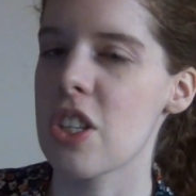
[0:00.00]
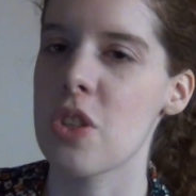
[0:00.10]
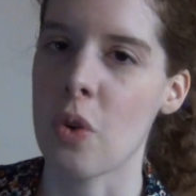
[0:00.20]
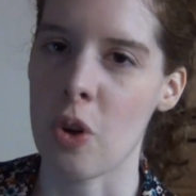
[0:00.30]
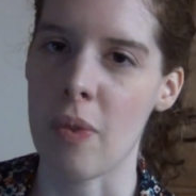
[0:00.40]

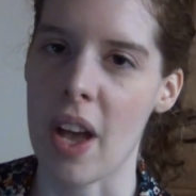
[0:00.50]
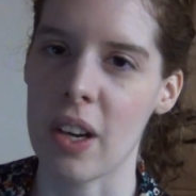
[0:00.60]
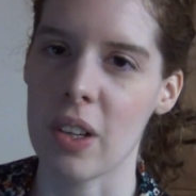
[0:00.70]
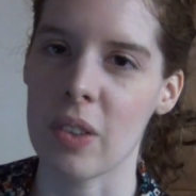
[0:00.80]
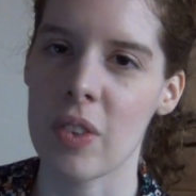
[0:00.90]
Soaker
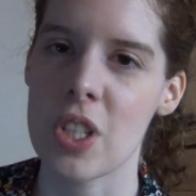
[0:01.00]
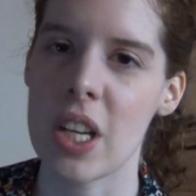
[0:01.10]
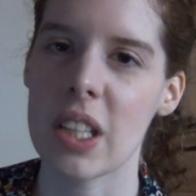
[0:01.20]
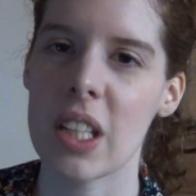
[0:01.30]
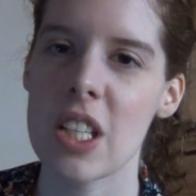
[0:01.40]
Pattern, which
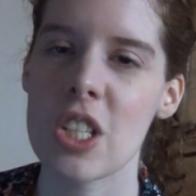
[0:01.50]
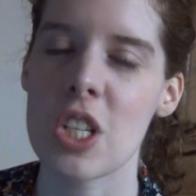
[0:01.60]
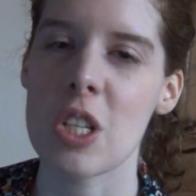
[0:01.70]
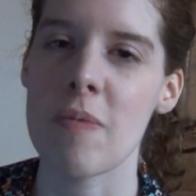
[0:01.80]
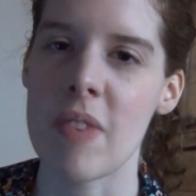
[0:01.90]
I think is
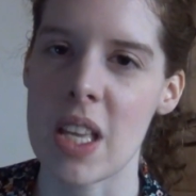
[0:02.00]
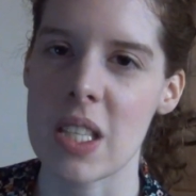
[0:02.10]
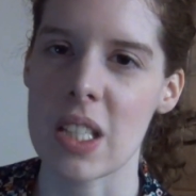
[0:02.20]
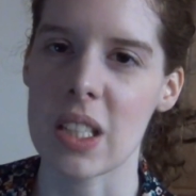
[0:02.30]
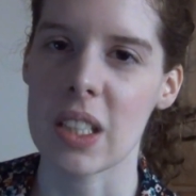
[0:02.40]
just
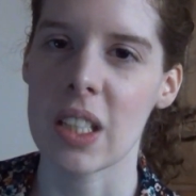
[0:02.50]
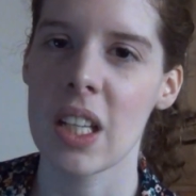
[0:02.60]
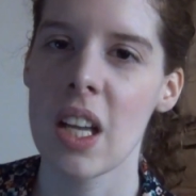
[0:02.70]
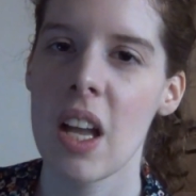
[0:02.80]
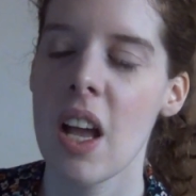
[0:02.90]
amazing.
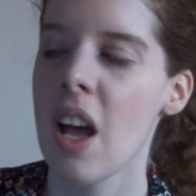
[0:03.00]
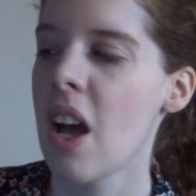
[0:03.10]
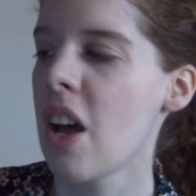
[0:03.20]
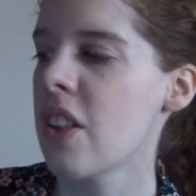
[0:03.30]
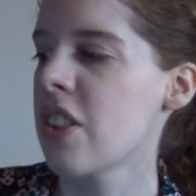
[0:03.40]

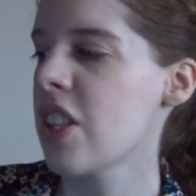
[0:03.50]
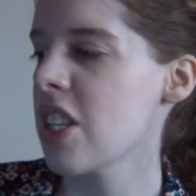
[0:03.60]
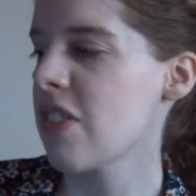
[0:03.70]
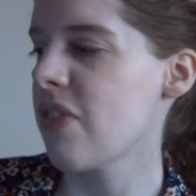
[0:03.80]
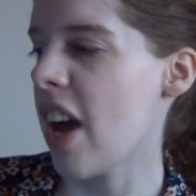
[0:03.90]

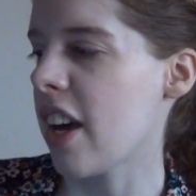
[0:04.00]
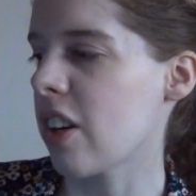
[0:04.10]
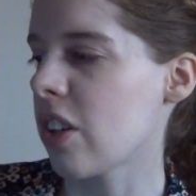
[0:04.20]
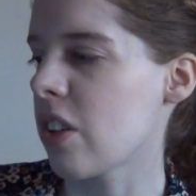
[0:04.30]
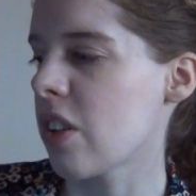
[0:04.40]
This
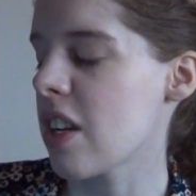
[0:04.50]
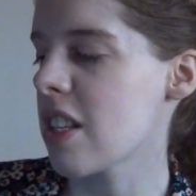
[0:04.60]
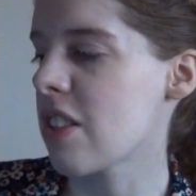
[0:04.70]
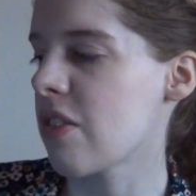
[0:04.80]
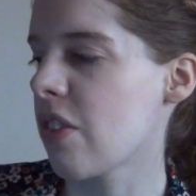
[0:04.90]
pattern
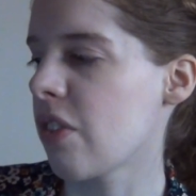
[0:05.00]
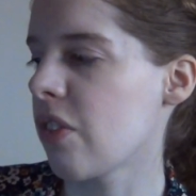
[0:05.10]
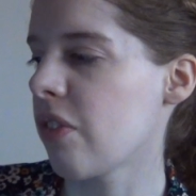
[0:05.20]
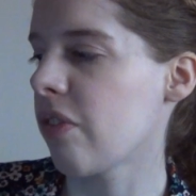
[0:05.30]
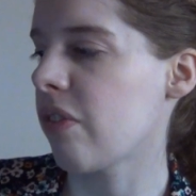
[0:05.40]
is
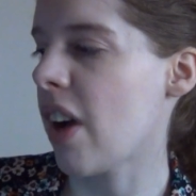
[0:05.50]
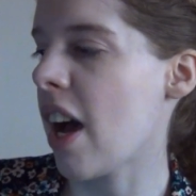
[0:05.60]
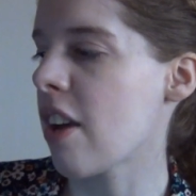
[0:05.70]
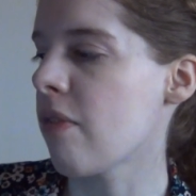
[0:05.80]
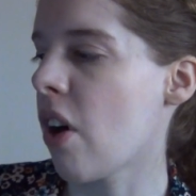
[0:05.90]

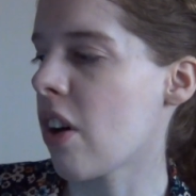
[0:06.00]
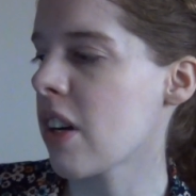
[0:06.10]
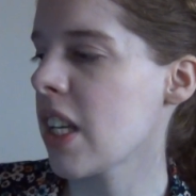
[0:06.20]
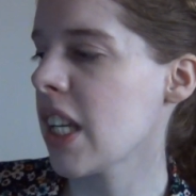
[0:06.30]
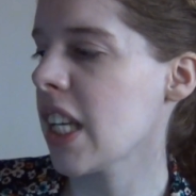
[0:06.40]
by
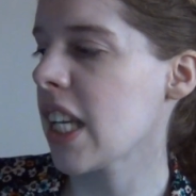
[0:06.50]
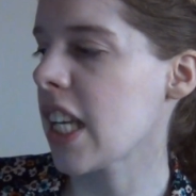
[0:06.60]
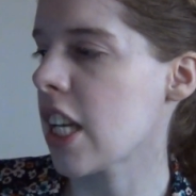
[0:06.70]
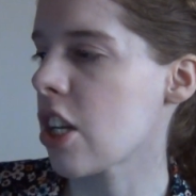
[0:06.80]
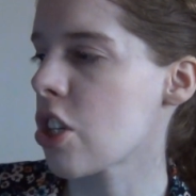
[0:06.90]
Marnie
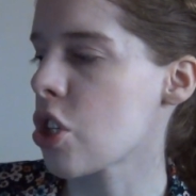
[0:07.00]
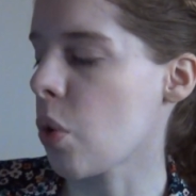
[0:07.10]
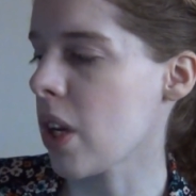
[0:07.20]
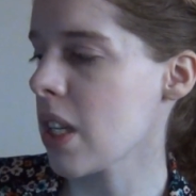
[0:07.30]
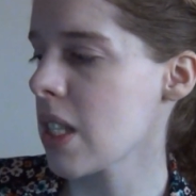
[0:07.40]
Ann
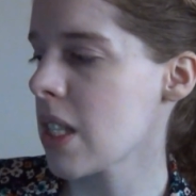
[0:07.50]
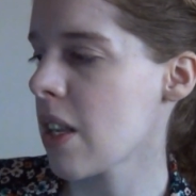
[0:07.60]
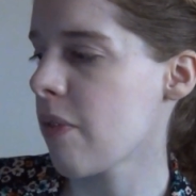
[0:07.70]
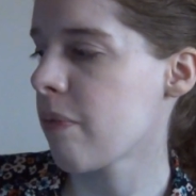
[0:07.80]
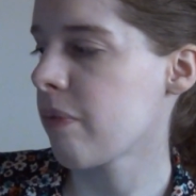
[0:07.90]
Joyce.
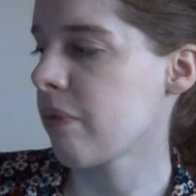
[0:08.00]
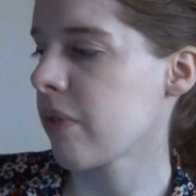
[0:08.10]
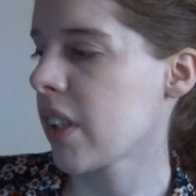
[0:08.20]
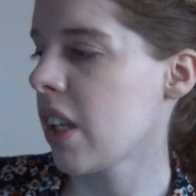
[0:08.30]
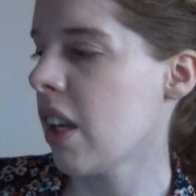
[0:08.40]

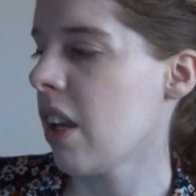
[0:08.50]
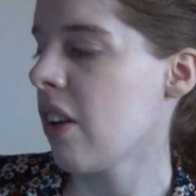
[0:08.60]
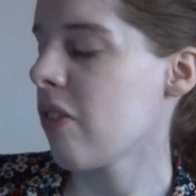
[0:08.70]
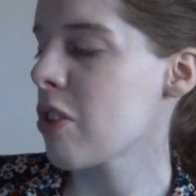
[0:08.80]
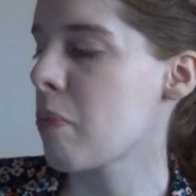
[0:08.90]

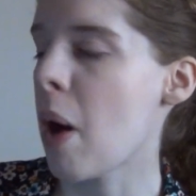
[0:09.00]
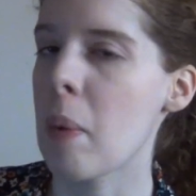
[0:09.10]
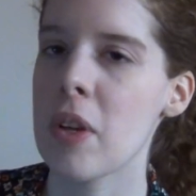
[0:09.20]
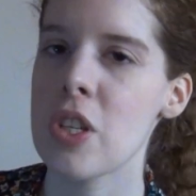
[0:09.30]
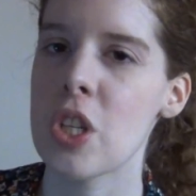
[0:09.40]
It was
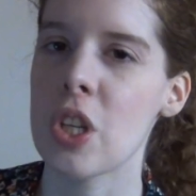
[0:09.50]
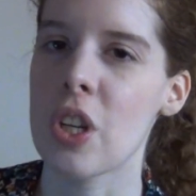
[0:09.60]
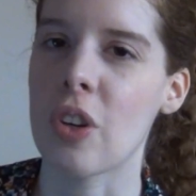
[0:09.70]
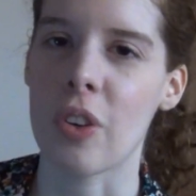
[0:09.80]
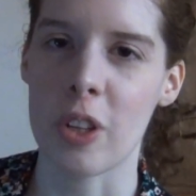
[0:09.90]
published in
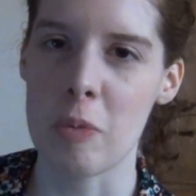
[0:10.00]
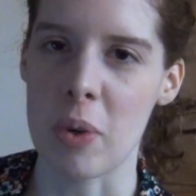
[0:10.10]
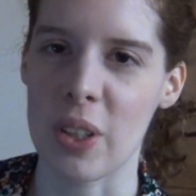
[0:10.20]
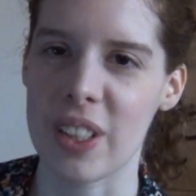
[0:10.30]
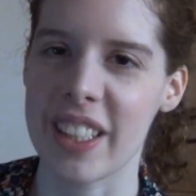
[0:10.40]
Curly
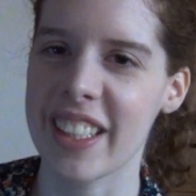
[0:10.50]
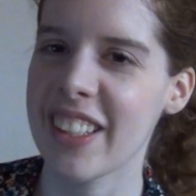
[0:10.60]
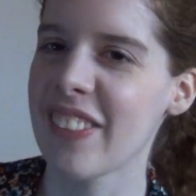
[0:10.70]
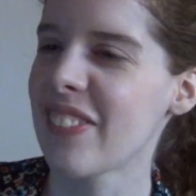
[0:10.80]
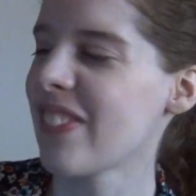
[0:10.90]
Pearly.